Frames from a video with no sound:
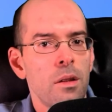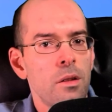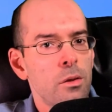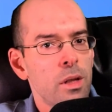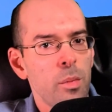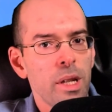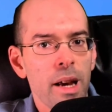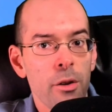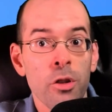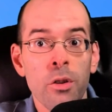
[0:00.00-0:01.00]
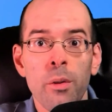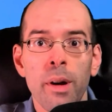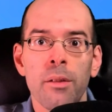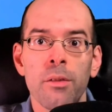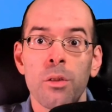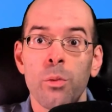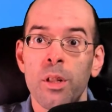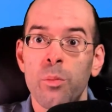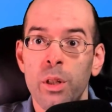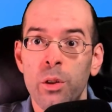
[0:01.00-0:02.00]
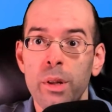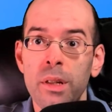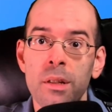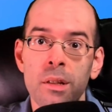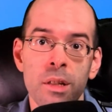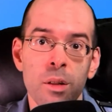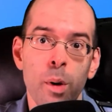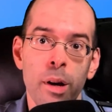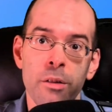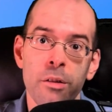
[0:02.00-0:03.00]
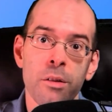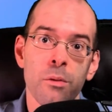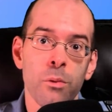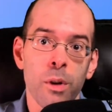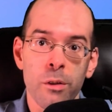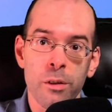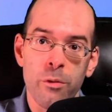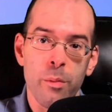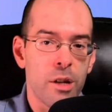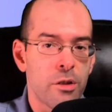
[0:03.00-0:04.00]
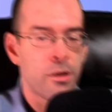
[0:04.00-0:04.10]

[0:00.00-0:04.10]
So let me now show you how to switch between C minor's relative major.